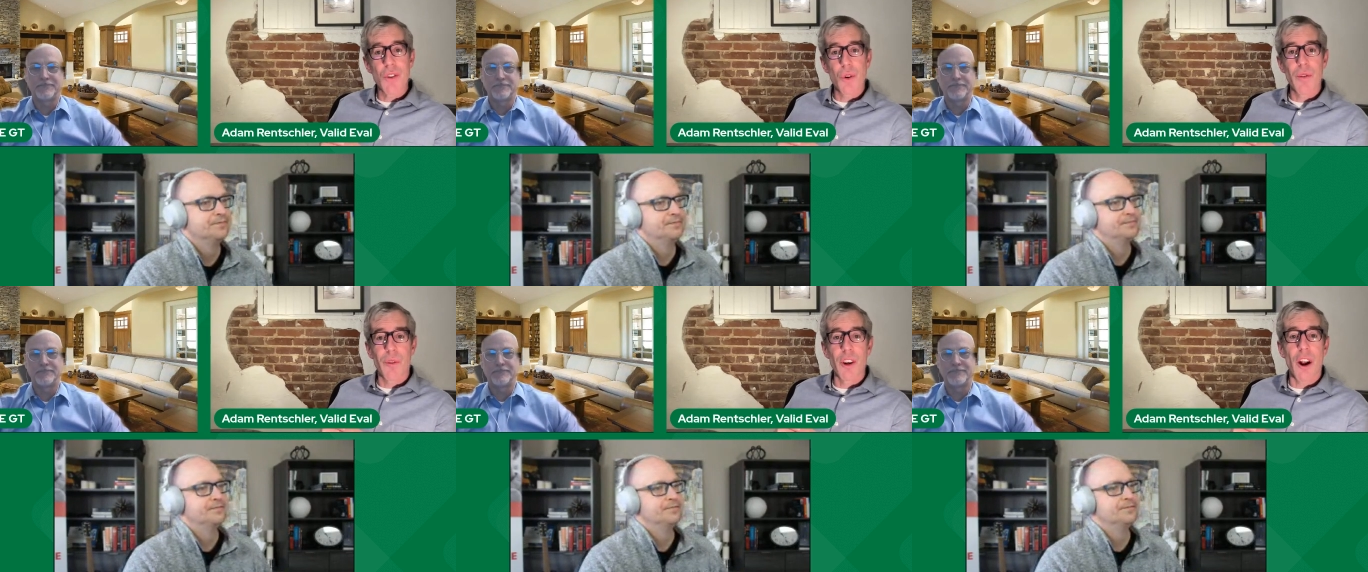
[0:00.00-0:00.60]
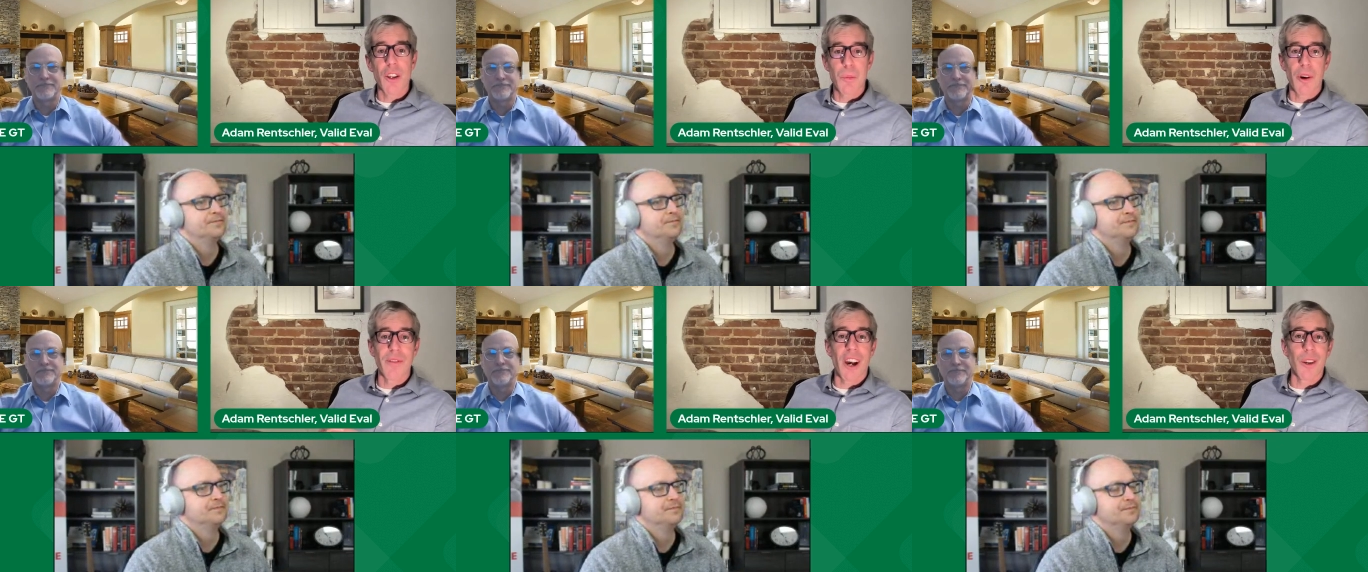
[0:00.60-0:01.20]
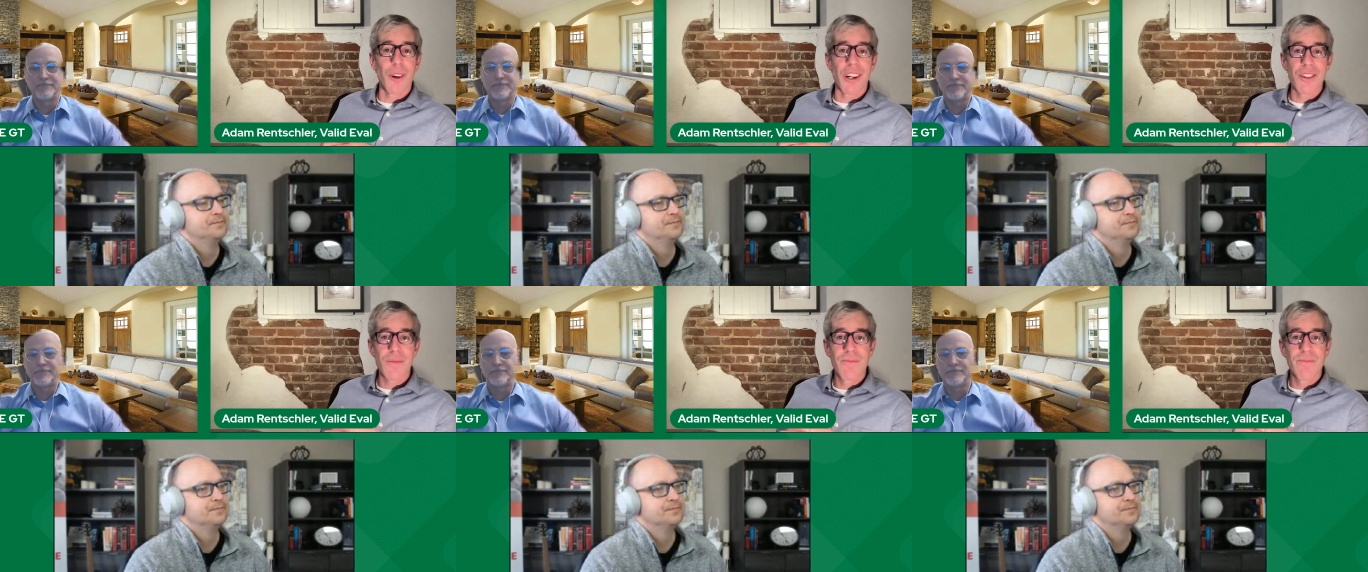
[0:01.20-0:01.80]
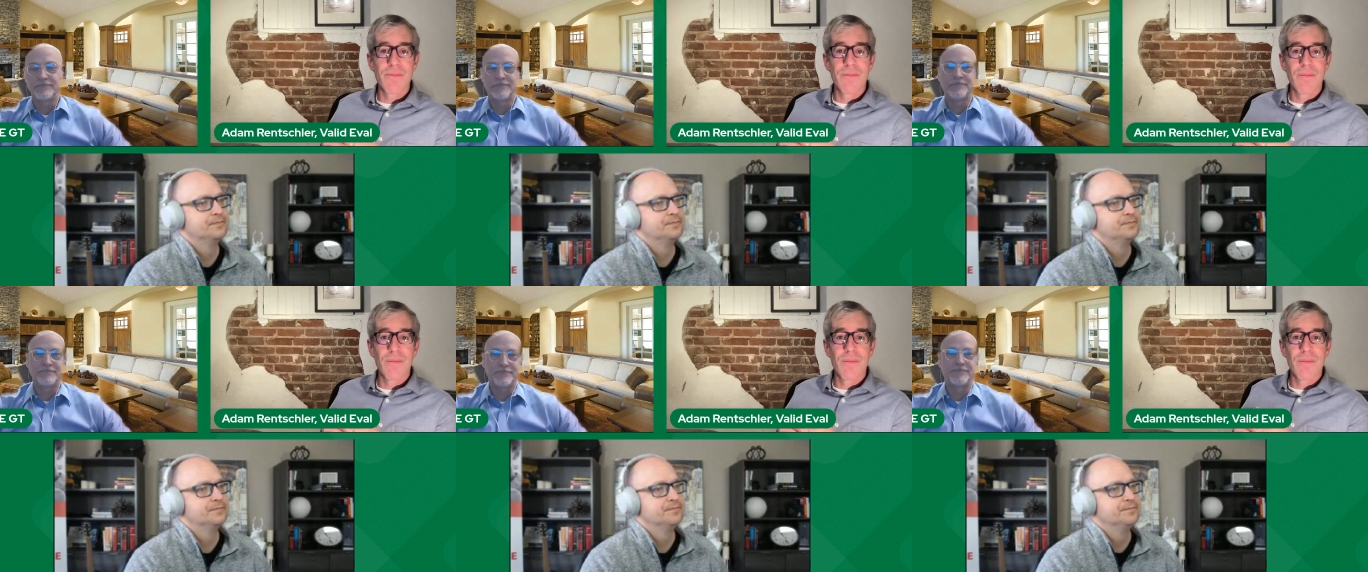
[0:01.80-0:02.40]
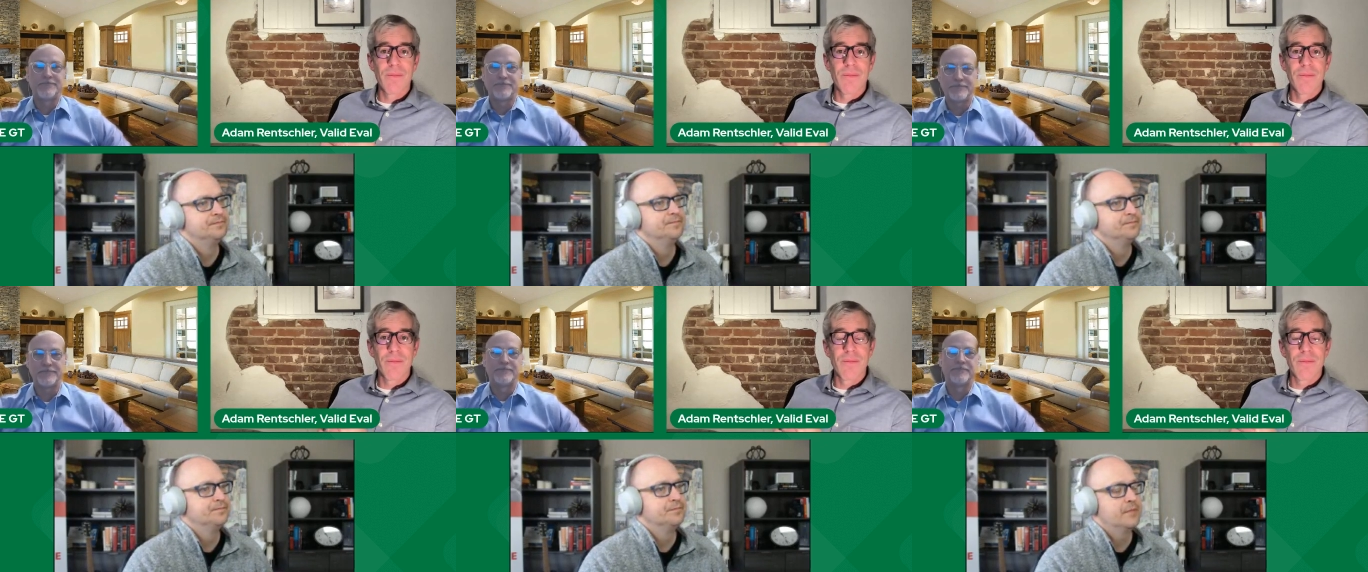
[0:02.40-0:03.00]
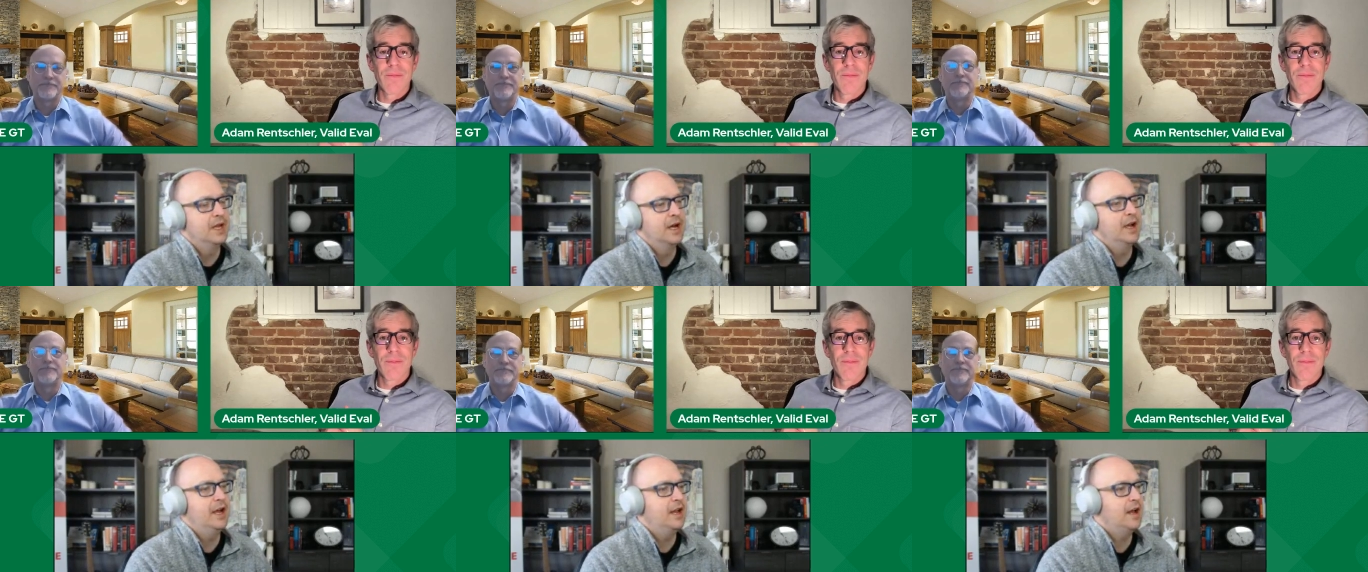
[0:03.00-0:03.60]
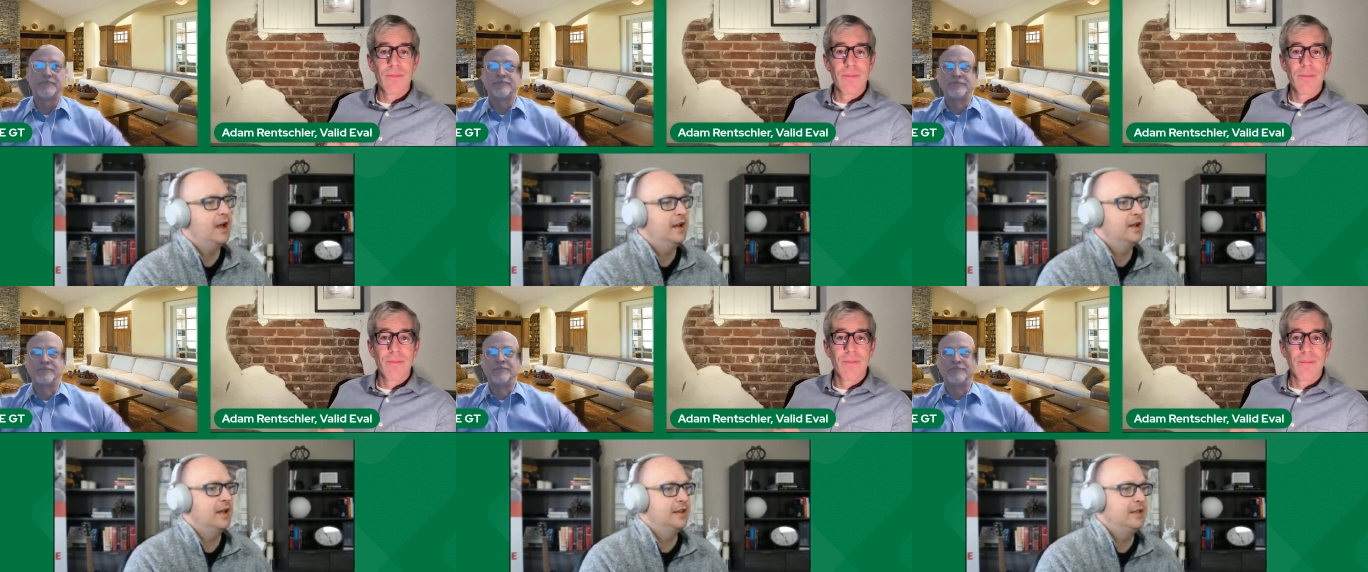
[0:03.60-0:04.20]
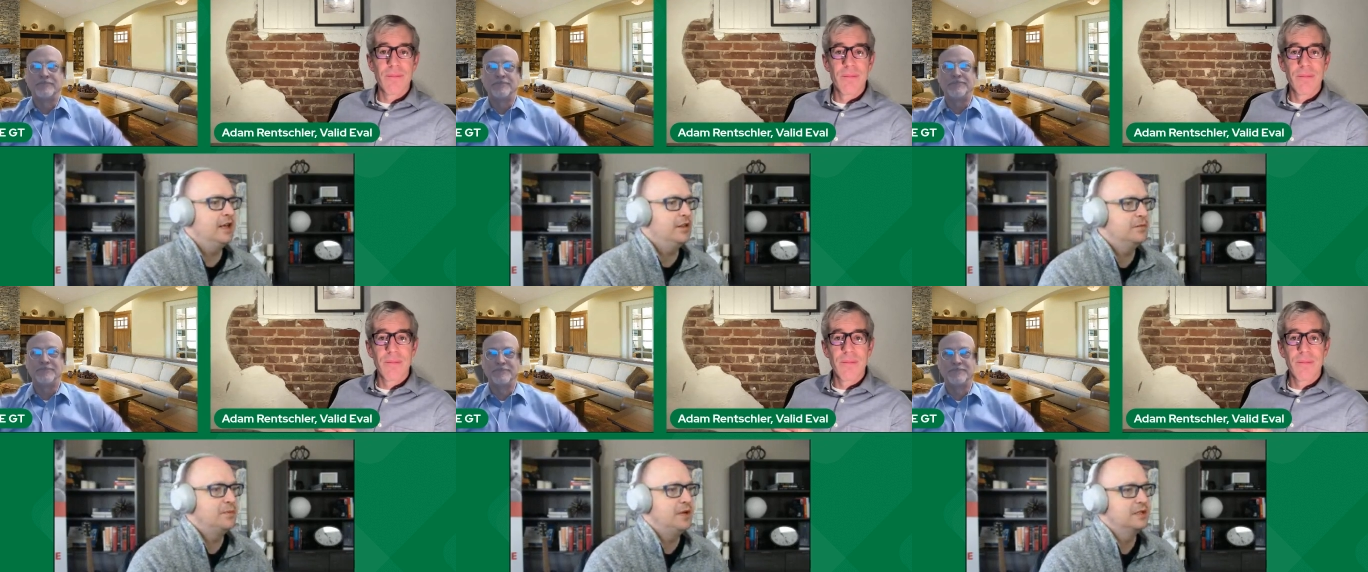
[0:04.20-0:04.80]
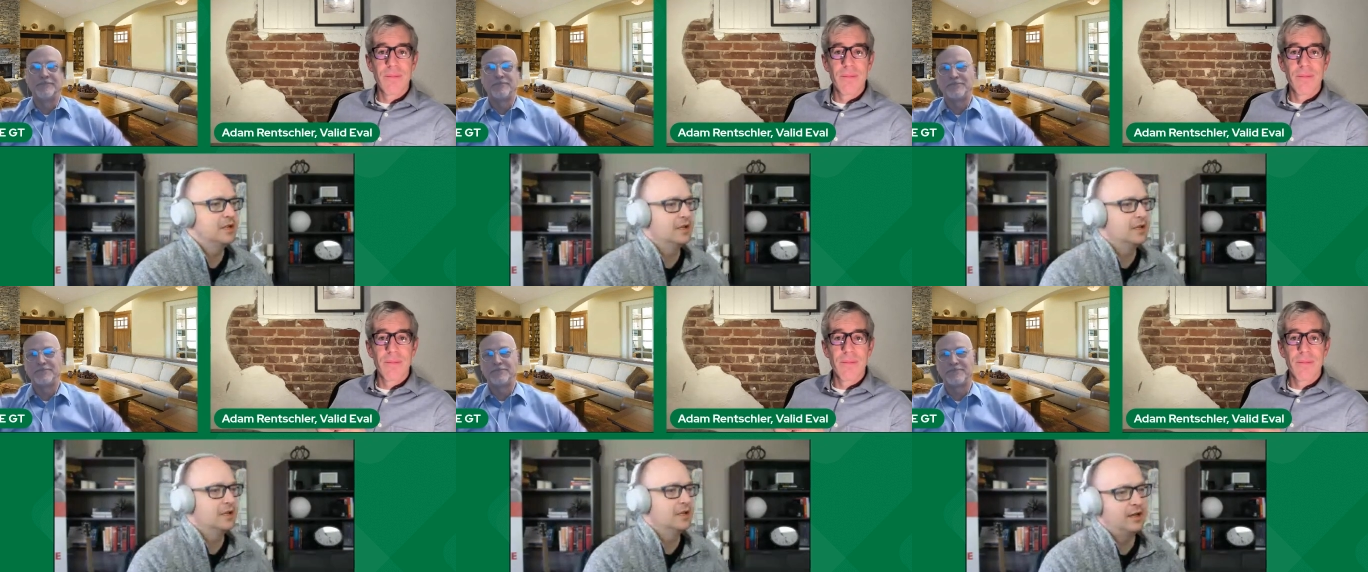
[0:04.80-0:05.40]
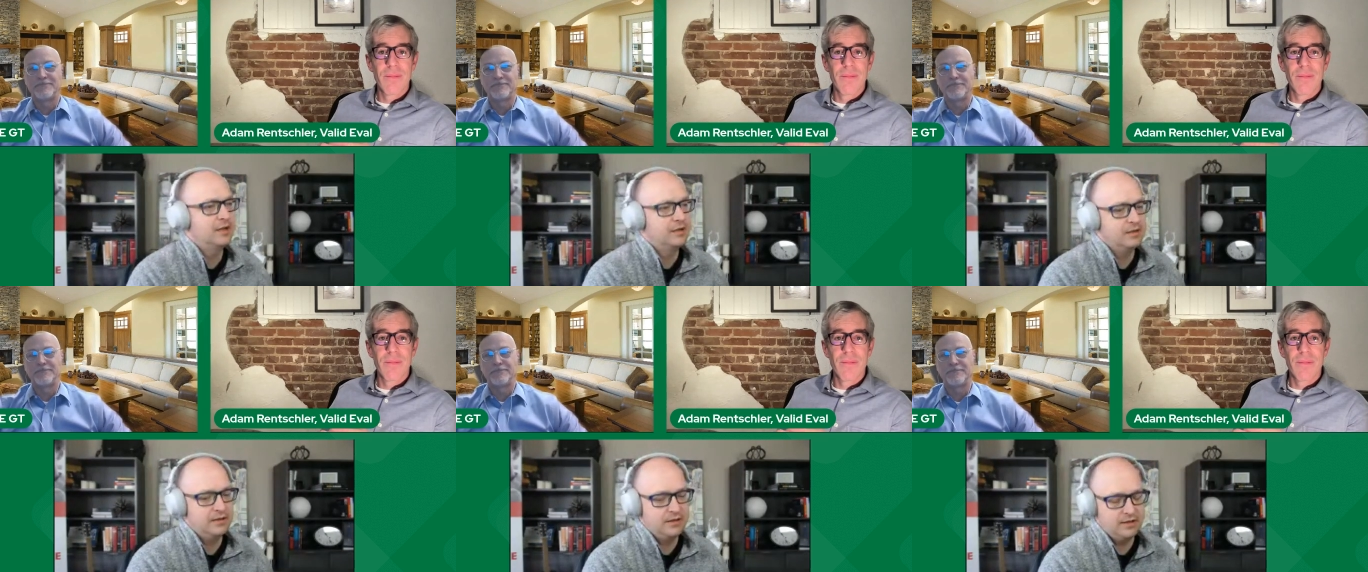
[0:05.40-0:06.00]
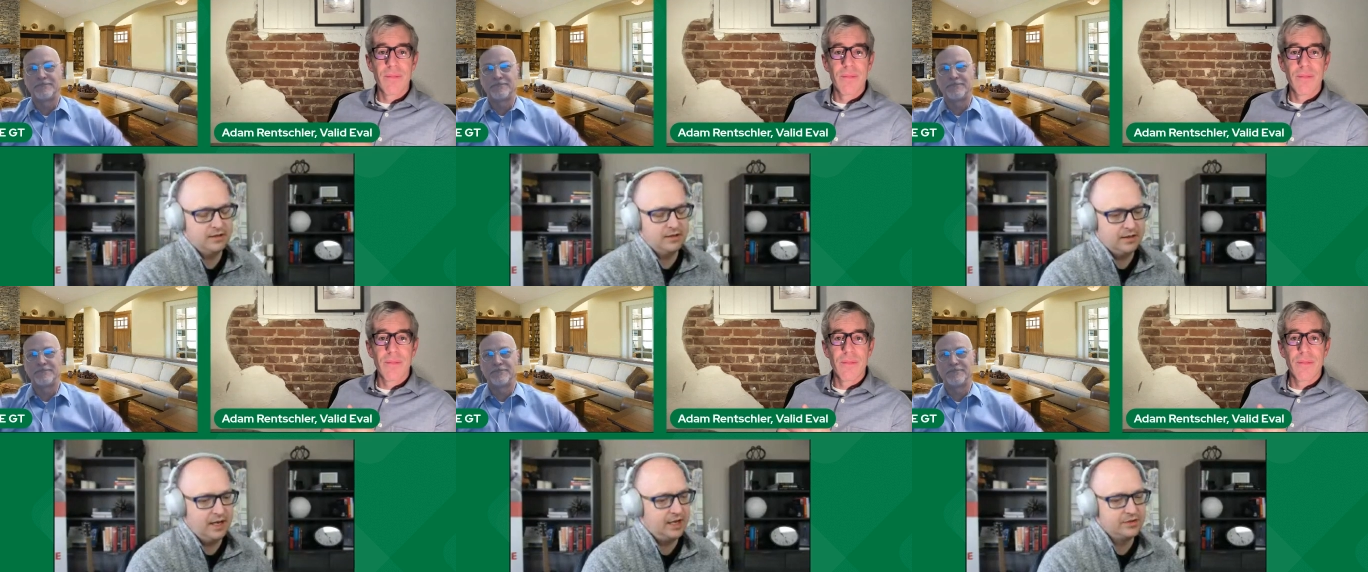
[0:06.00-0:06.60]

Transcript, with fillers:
Speaker 1: is true for your expert evaluators.
Speaker 2: Yeah, I, I the other piece on that, and I